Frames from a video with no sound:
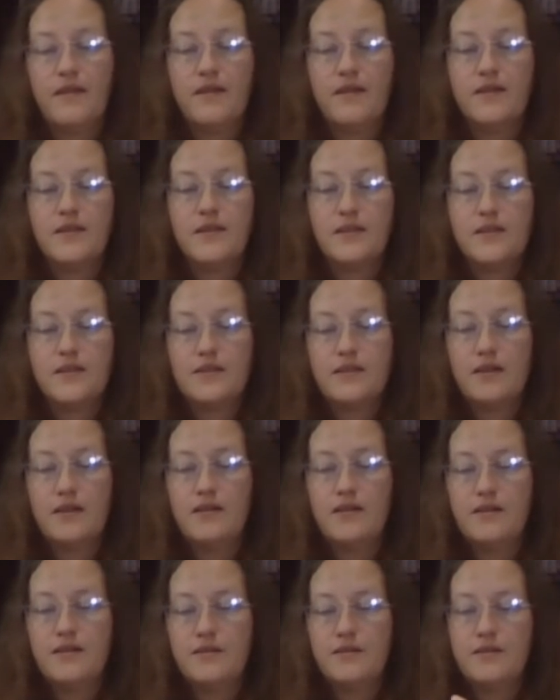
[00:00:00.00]

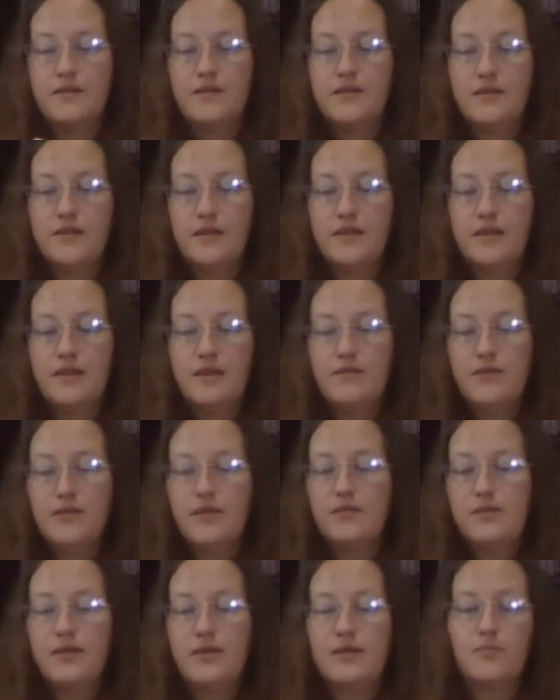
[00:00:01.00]
So, to give
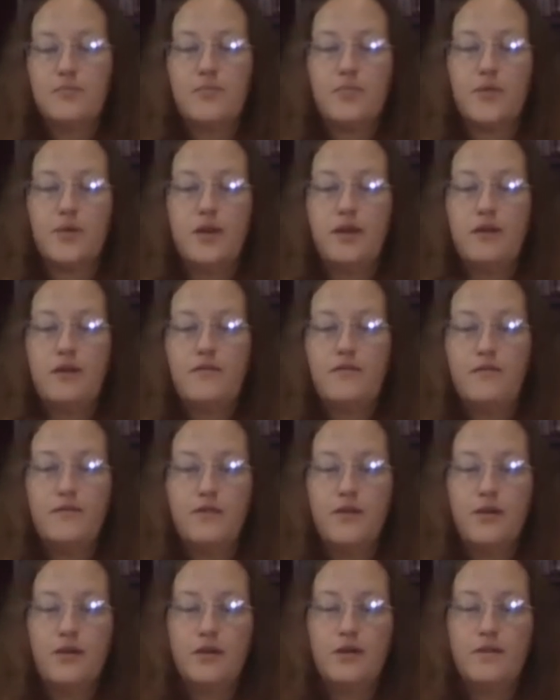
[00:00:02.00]
you a brief
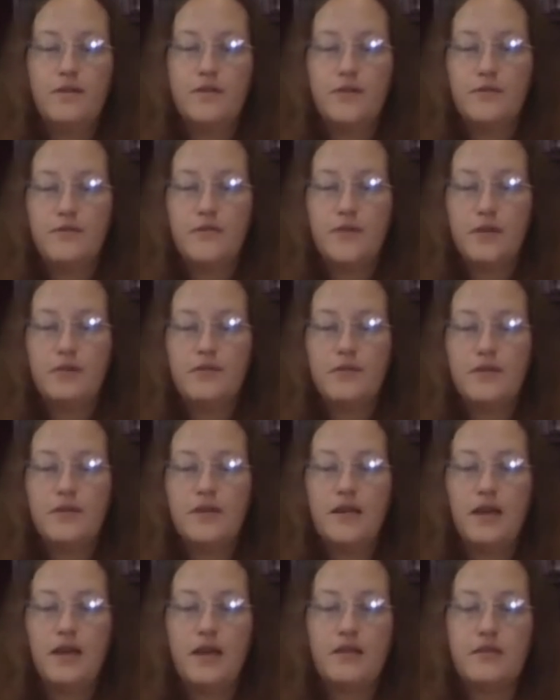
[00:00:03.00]
overview in
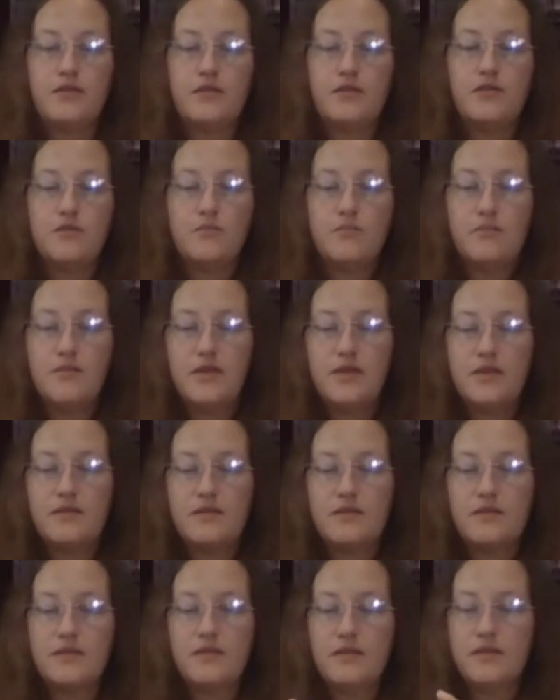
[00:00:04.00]
case you
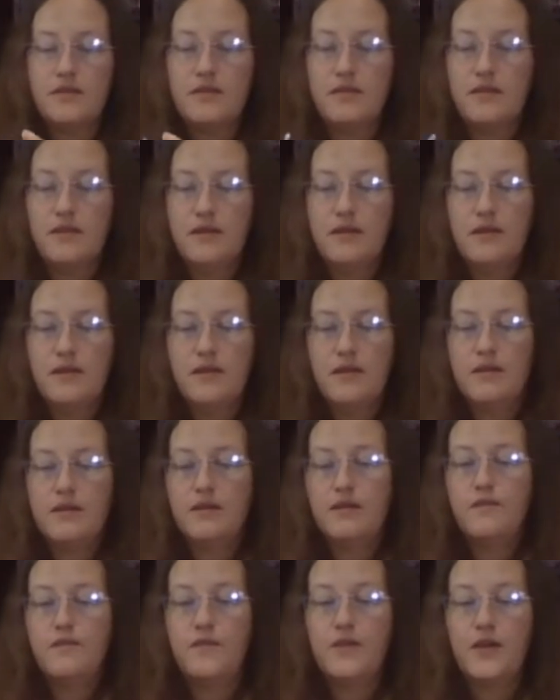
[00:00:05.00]
missed
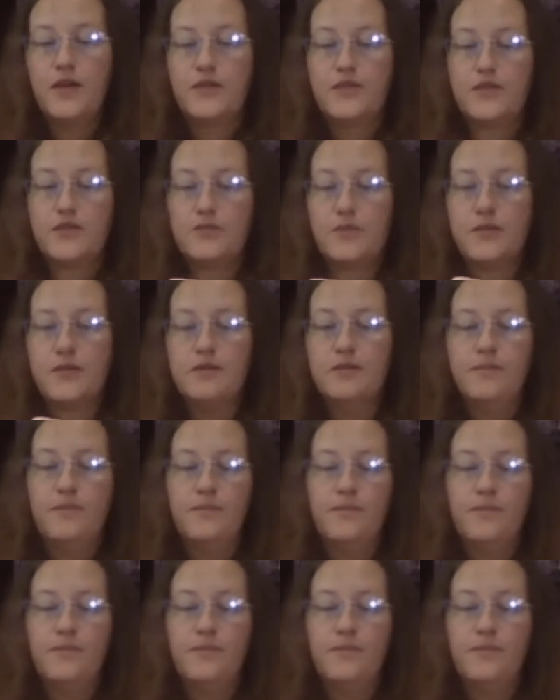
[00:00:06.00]
the first one,